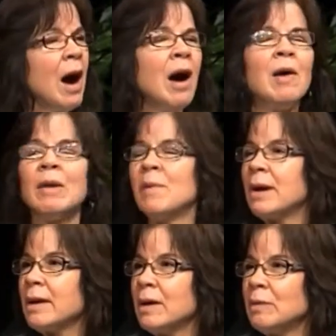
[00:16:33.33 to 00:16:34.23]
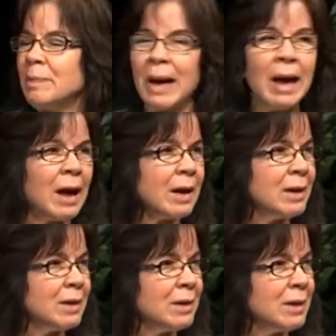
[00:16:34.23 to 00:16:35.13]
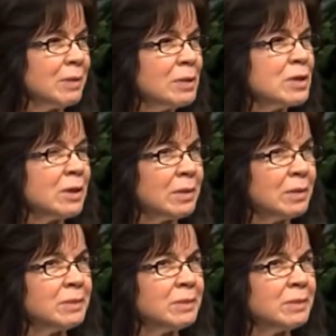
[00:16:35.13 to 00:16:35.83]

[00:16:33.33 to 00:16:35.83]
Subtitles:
Oh, I wanted to go back. It was so.